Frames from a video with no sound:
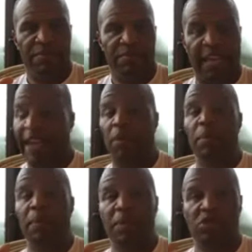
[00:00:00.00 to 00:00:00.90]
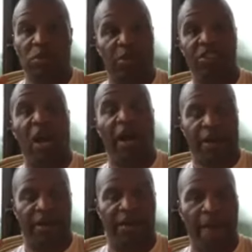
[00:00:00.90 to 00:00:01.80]
Can't help but be miserable. It's
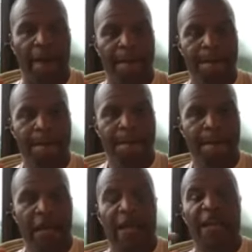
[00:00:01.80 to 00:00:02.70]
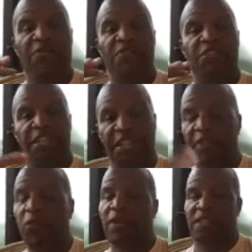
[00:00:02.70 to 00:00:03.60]
dark. If it's a
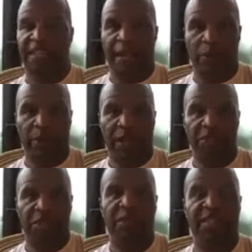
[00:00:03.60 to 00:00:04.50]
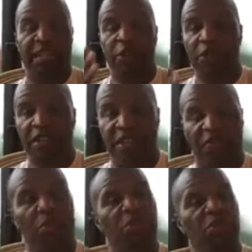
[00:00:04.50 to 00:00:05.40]
giver and a taker relationship, let's say you're the
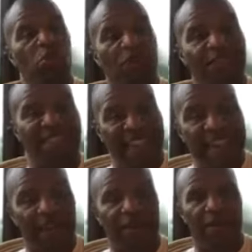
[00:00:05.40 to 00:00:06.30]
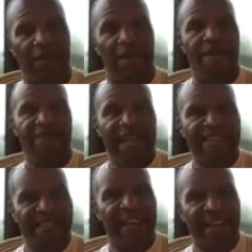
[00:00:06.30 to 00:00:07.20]
giver, but you're with a taker, that's
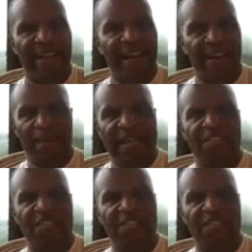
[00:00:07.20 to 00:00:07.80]
psychotic. I mean, that's